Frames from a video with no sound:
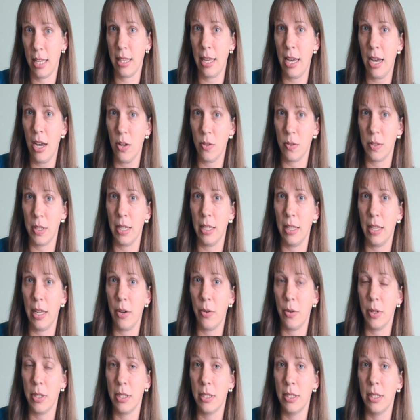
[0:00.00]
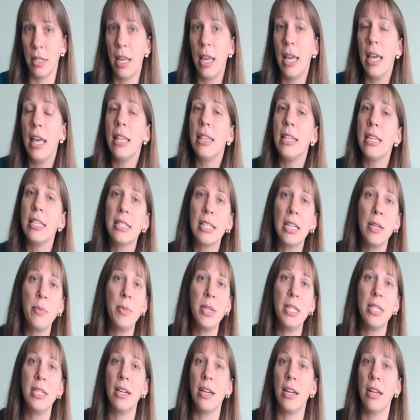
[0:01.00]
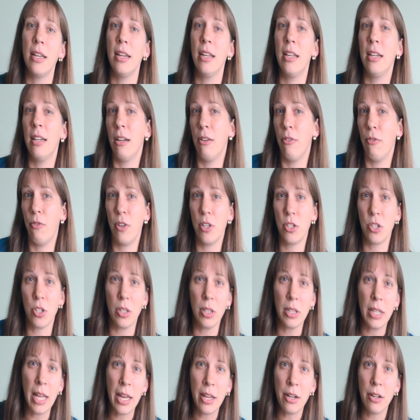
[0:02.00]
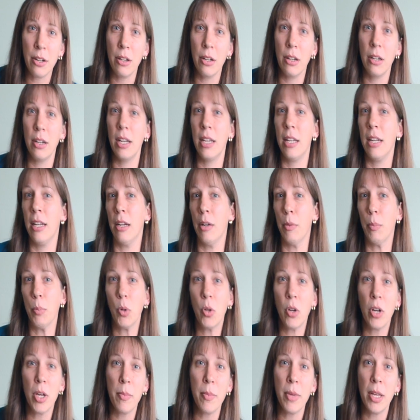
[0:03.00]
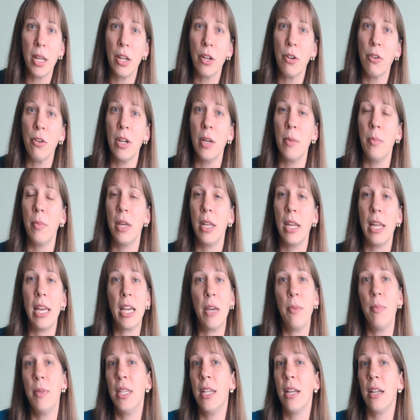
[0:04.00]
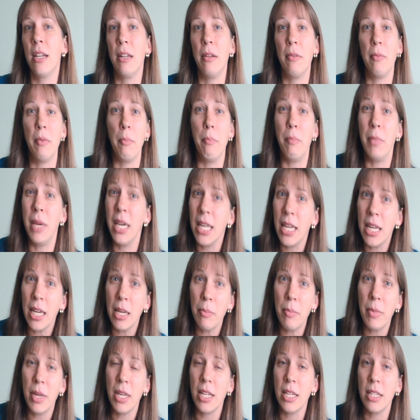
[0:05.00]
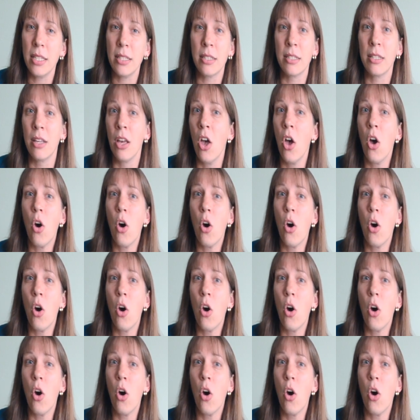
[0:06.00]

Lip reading: the housing allowance. This can be done in an official letter, in an employment agreement, it can be done in meeting minutes,